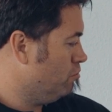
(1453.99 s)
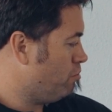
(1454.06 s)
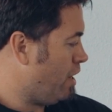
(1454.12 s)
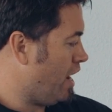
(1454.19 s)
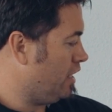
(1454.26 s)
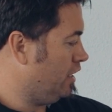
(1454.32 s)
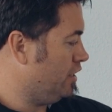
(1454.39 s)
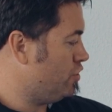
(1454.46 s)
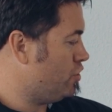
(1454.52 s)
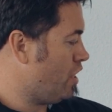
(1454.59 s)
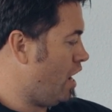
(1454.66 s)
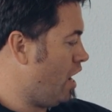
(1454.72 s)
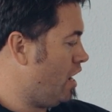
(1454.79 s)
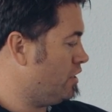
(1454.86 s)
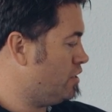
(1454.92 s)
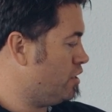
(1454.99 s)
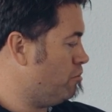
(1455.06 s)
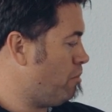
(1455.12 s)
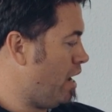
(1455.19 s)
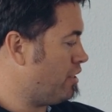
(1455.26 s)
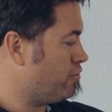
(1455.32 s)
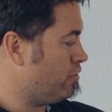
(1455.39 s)
partly charge the
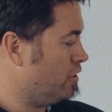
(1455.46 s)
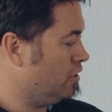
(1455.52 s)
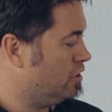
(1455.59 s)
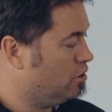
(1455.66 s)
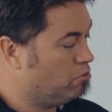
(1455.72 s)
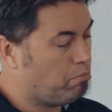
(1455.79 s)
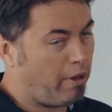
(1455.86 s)
battery,